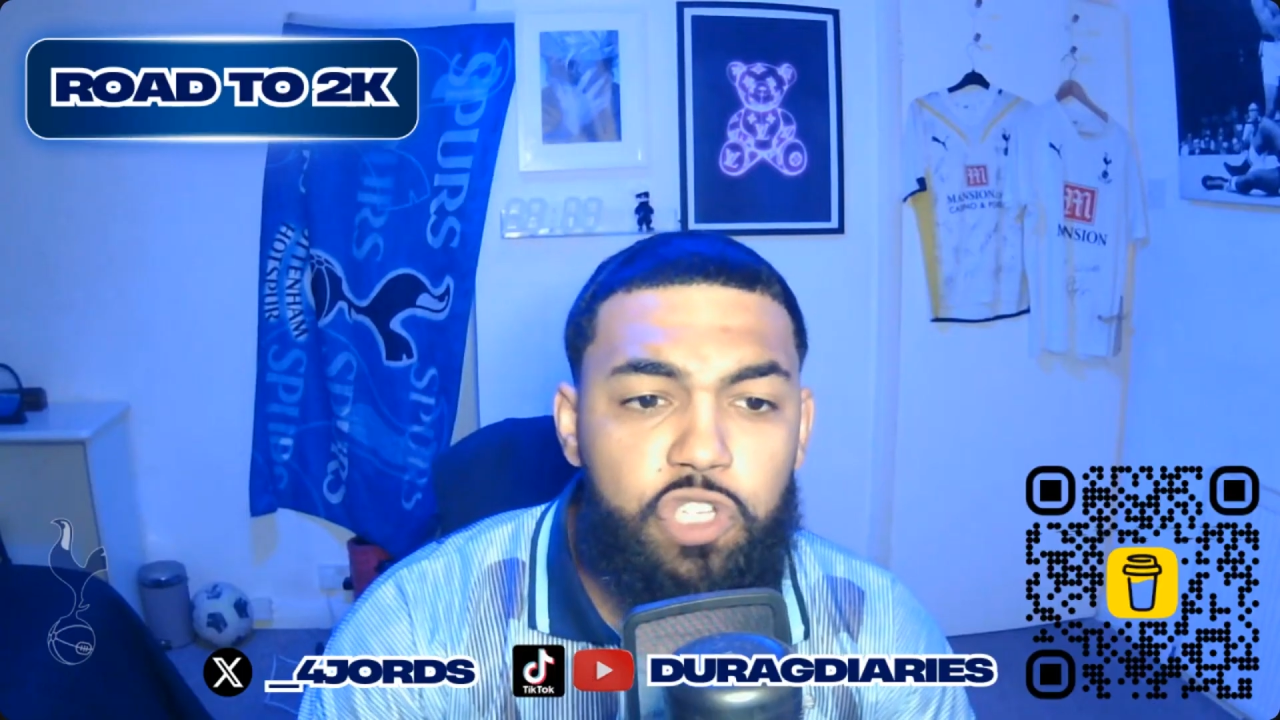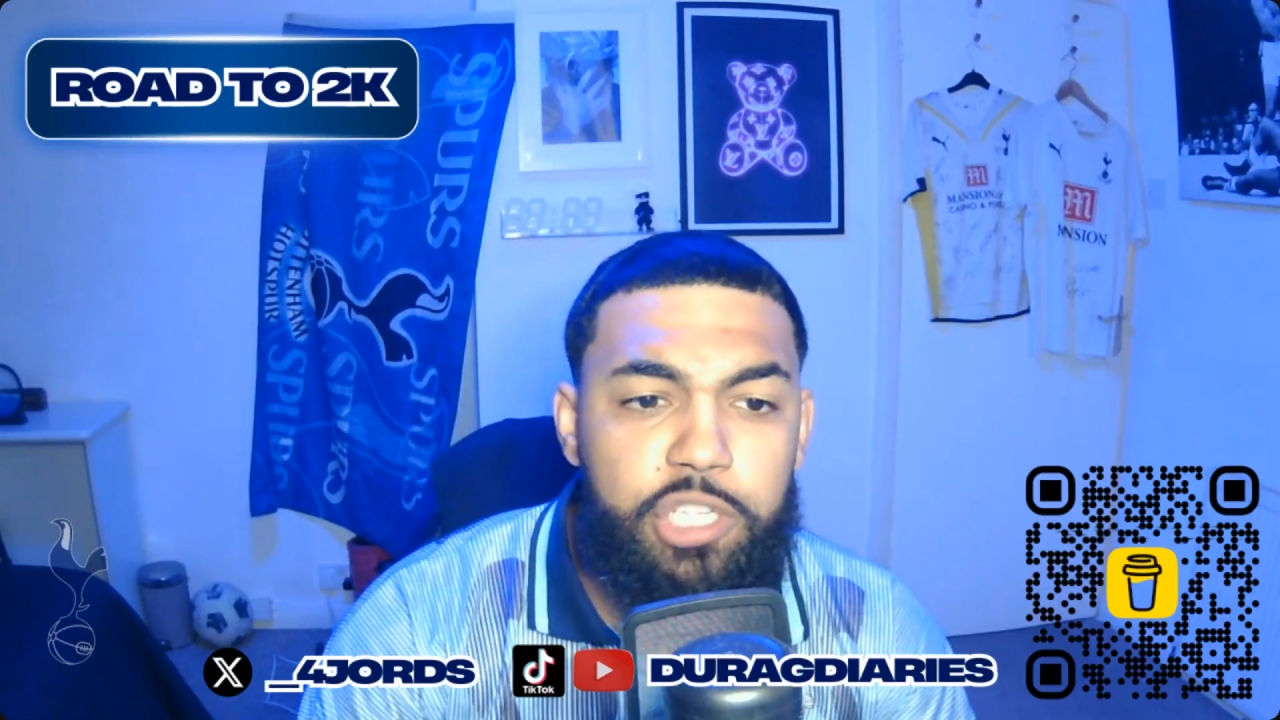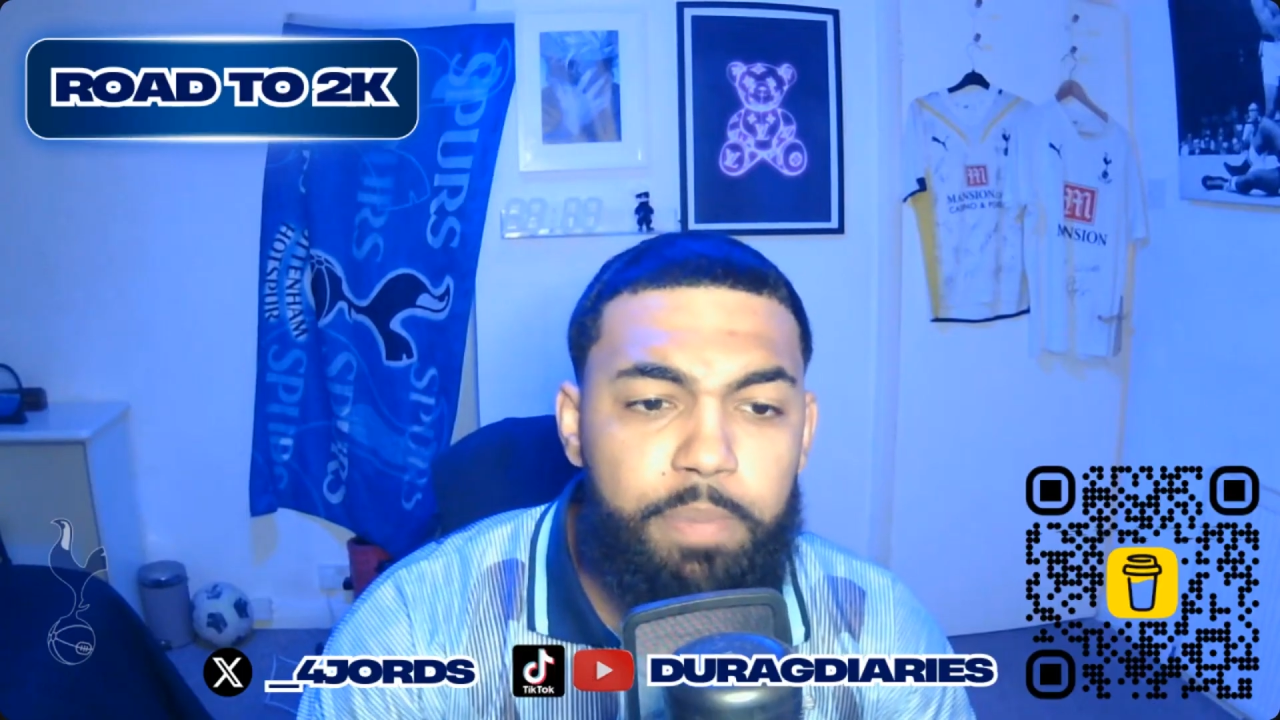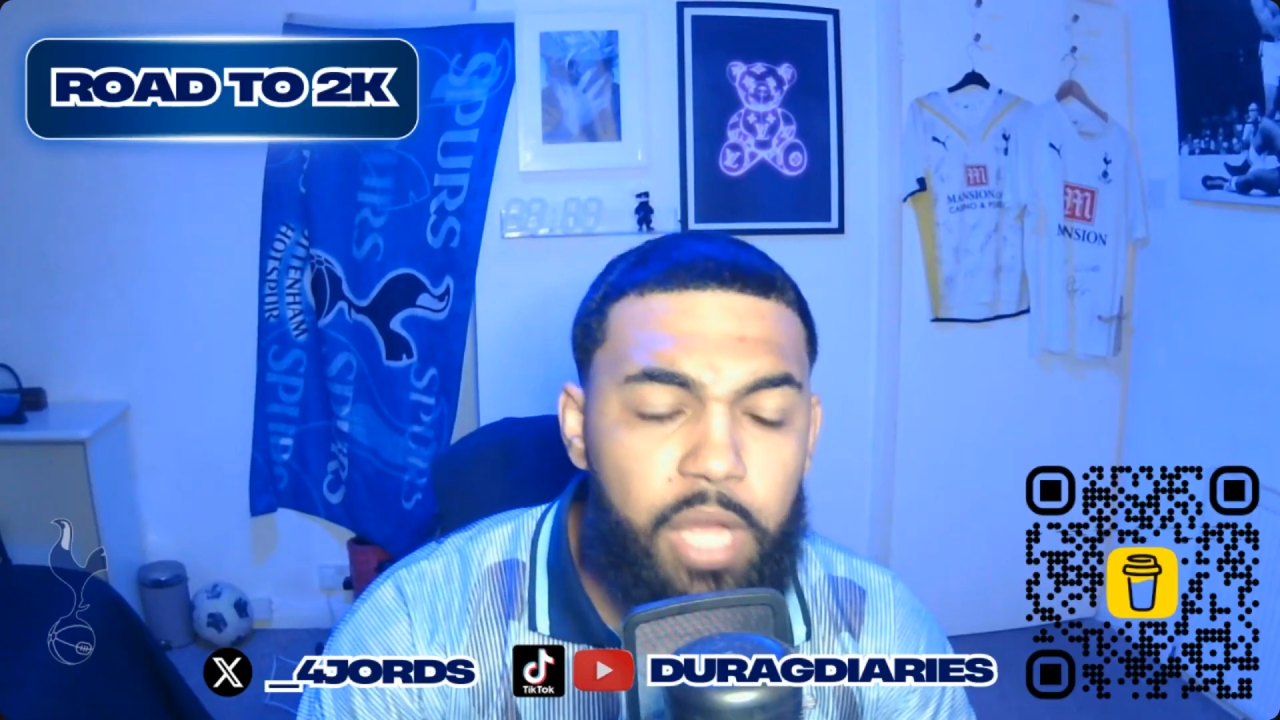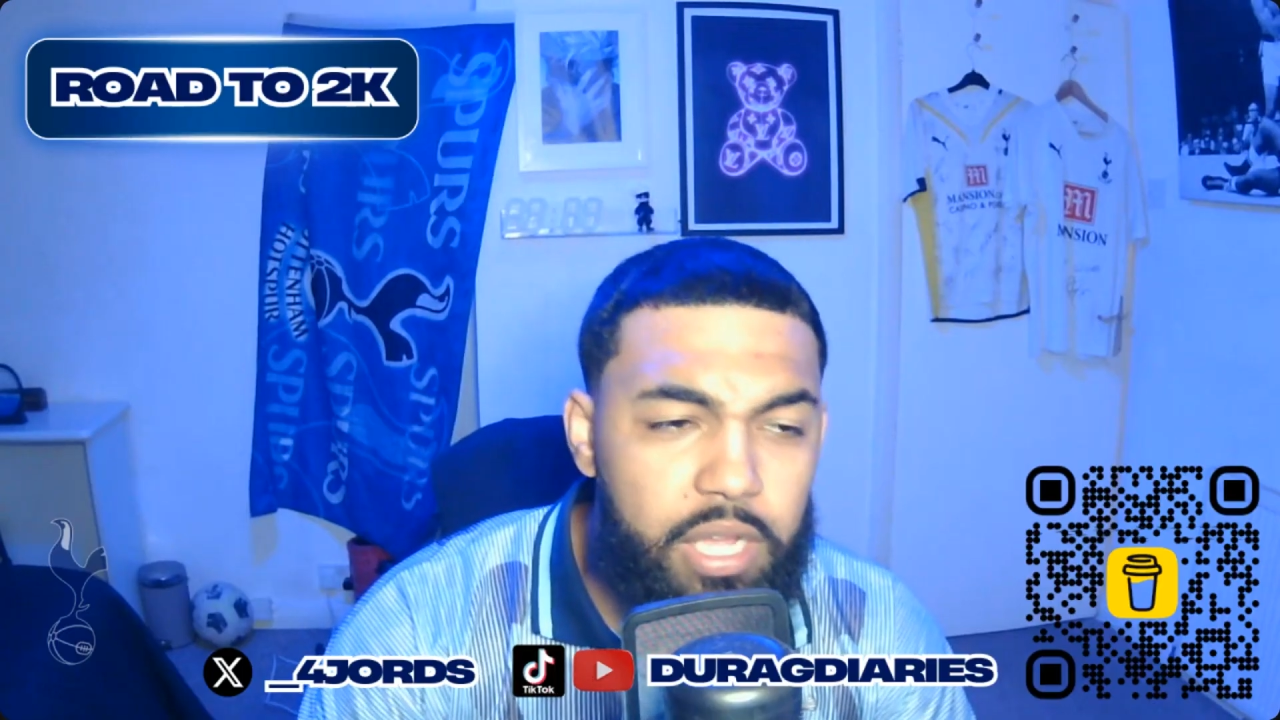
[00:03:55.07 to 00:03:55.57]

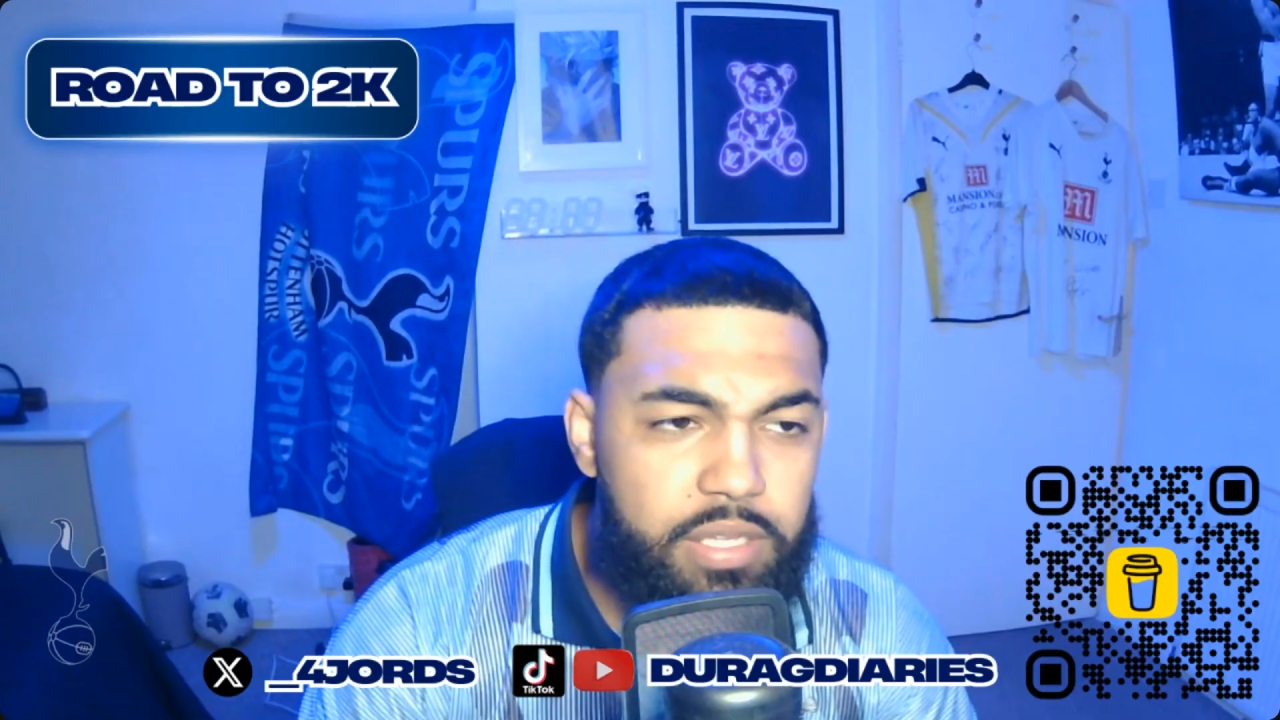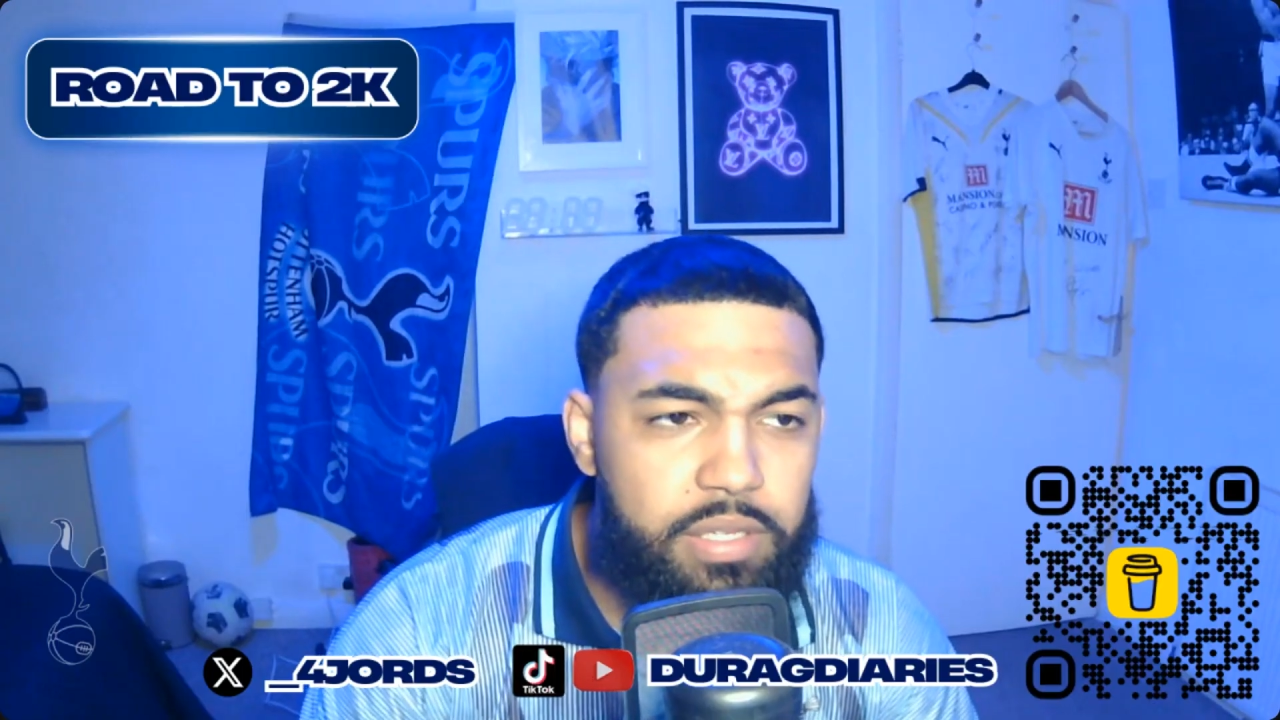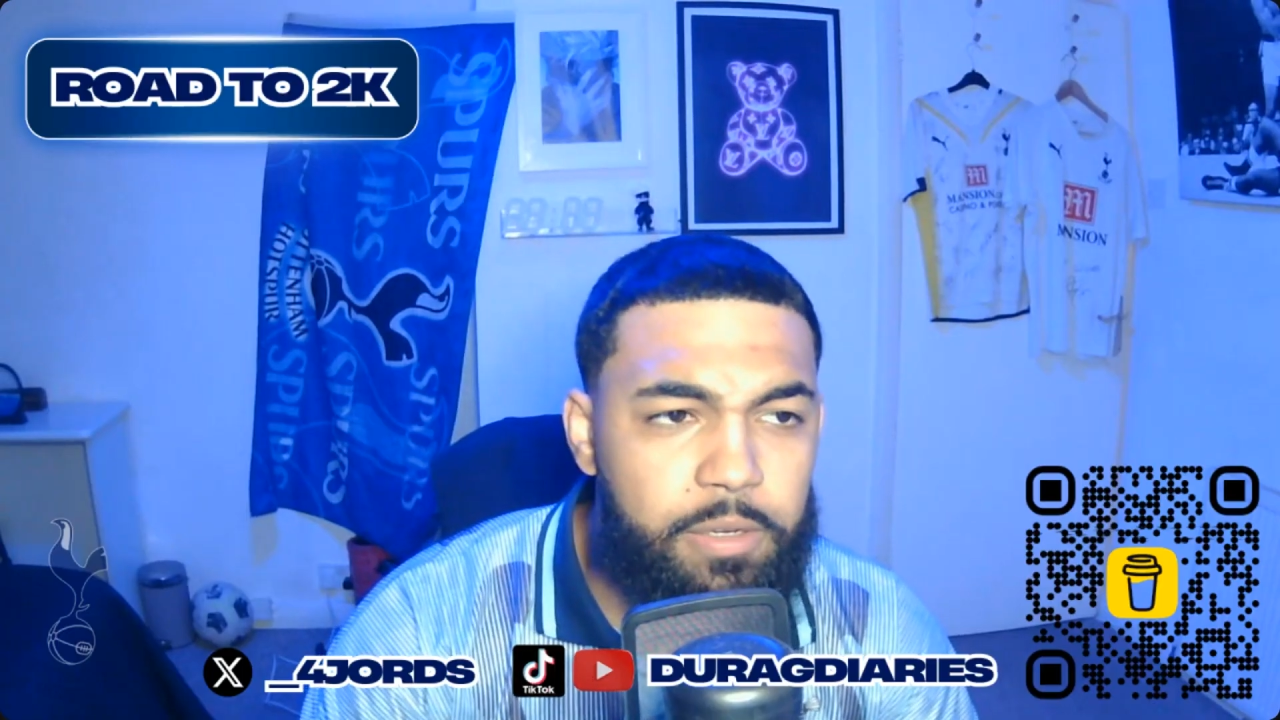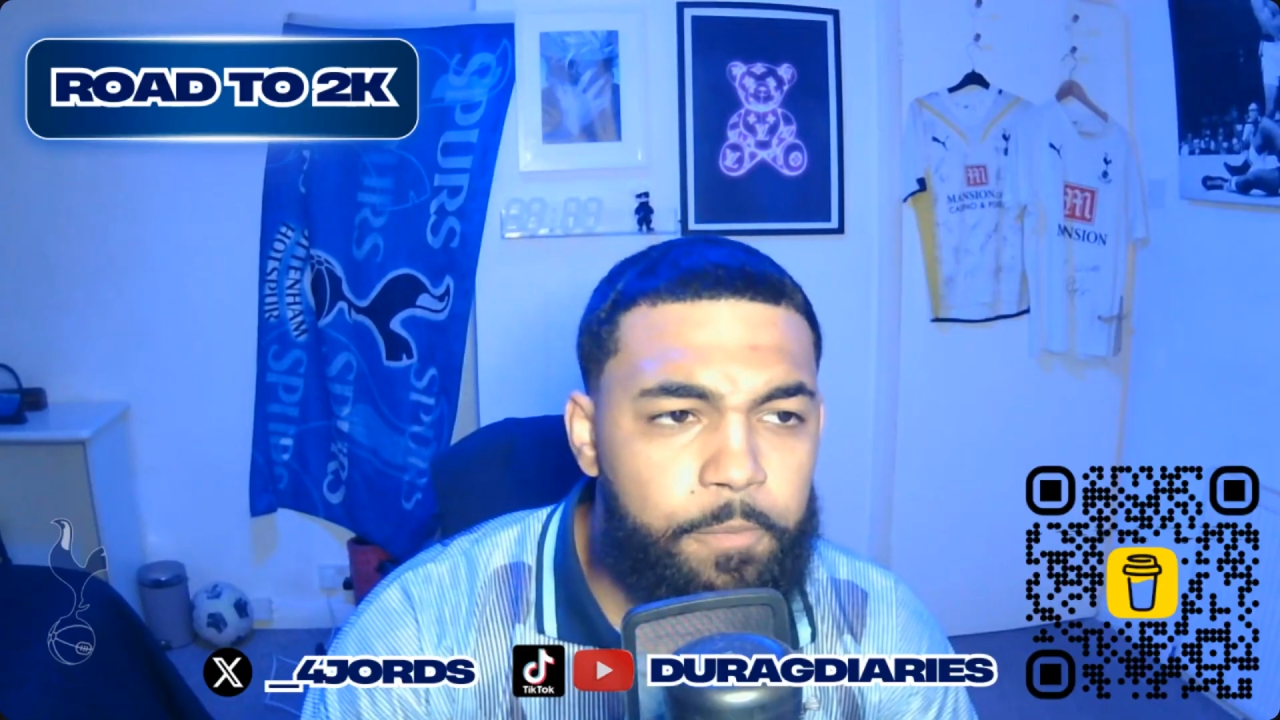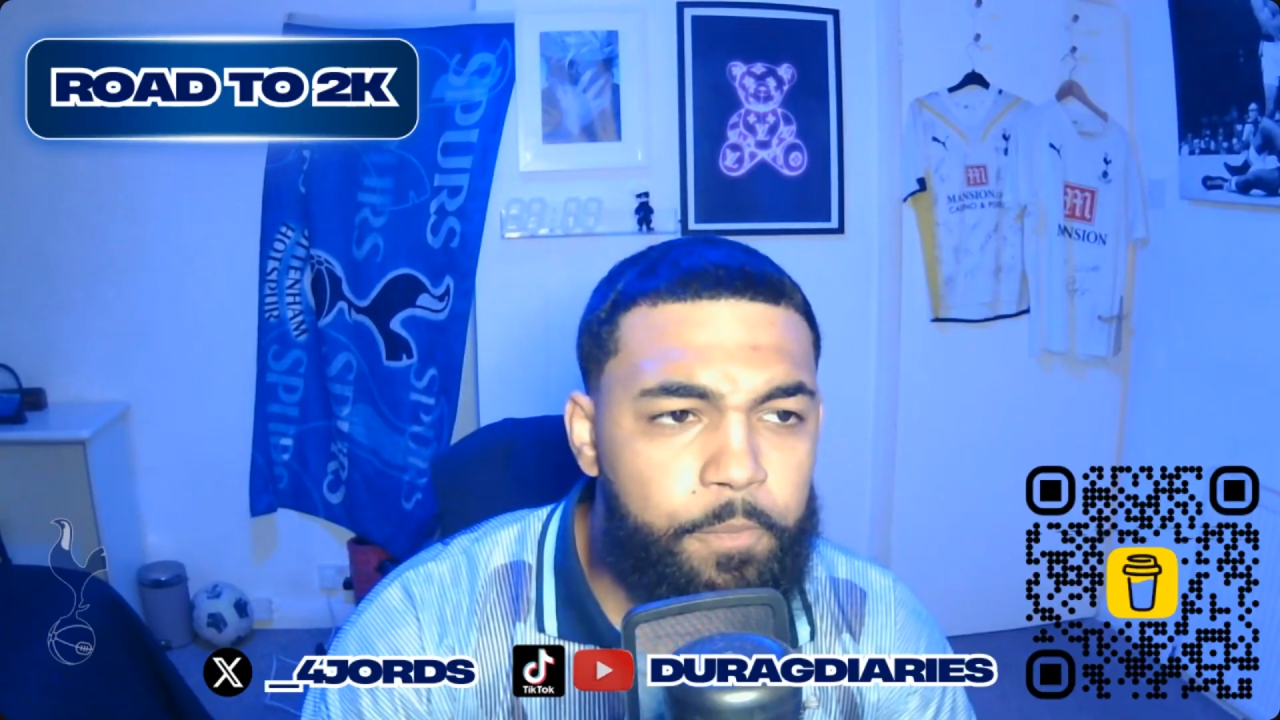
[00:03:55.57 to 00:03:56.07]
Spurs,